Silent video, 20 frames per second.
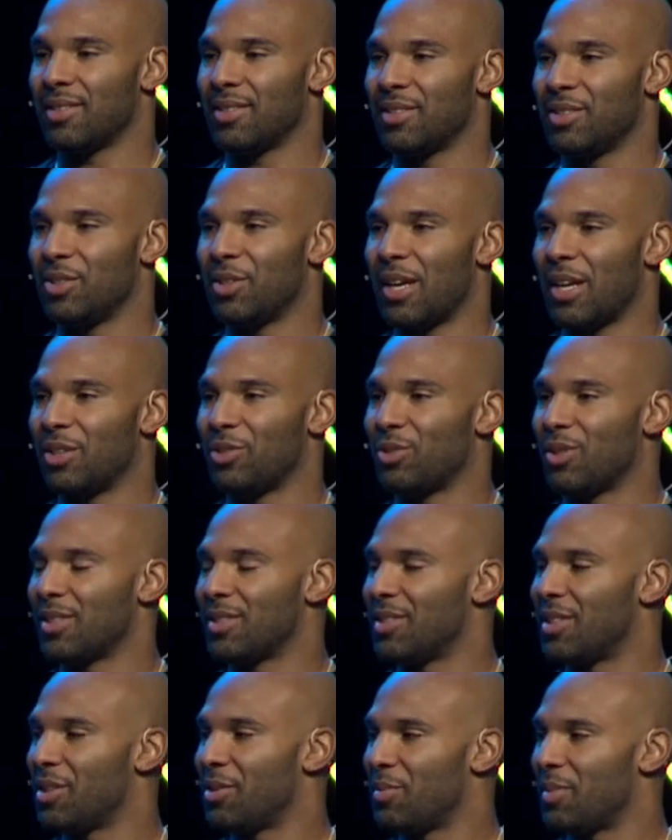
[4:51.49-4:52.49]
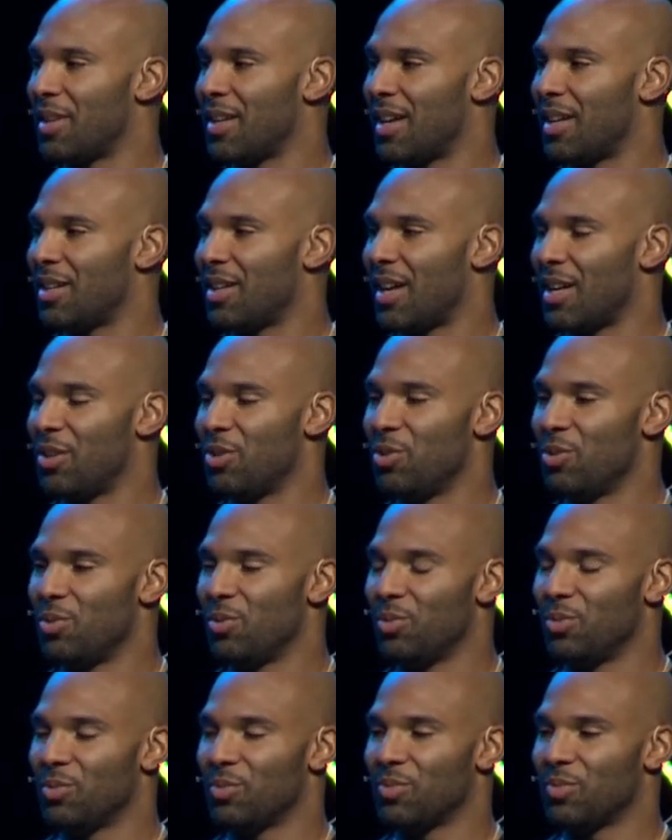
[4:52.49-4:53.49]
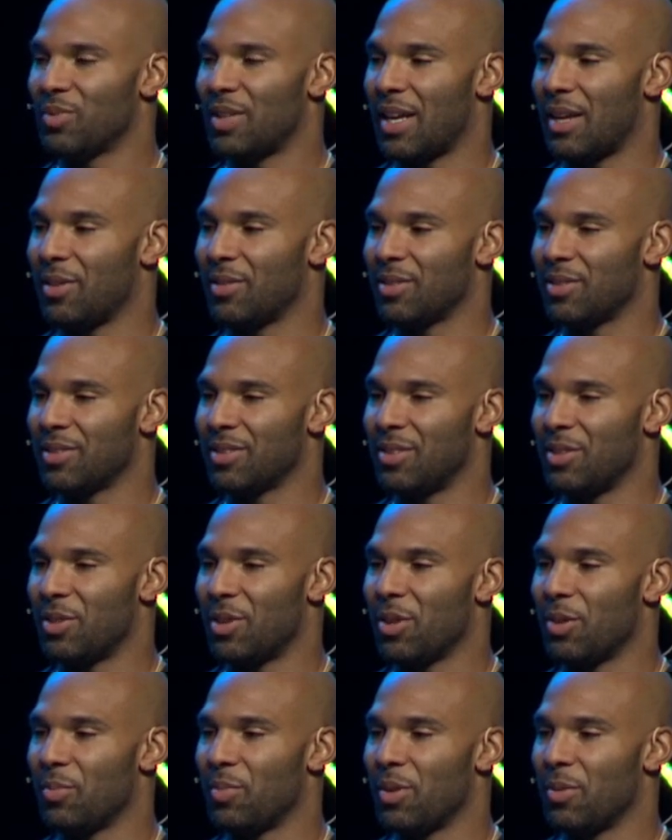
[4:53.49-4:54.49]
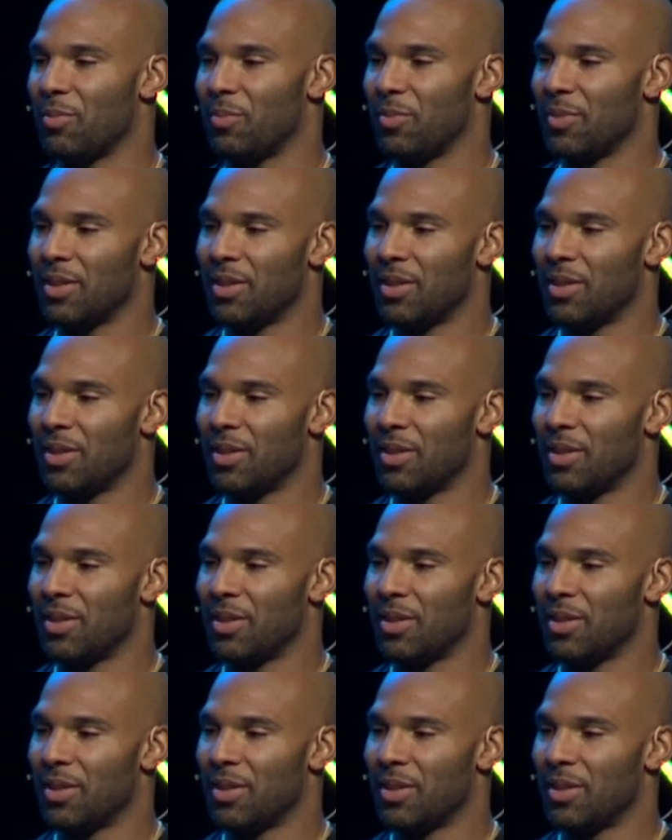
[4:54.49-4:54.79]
you got to trust in Him, and I knew that it'll be